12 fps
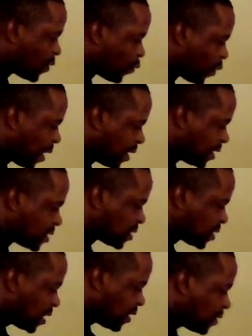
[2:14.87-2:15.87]
where they
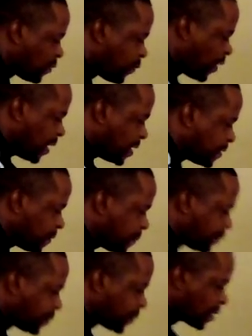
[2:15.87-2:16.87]
say find
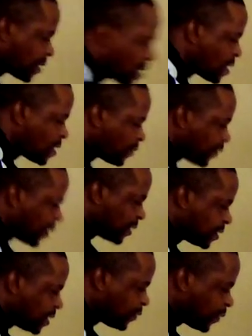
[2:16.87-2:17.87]

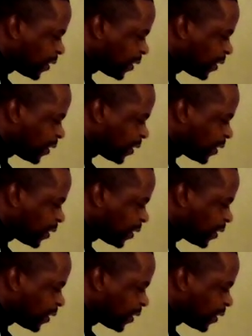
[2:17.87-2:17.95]
the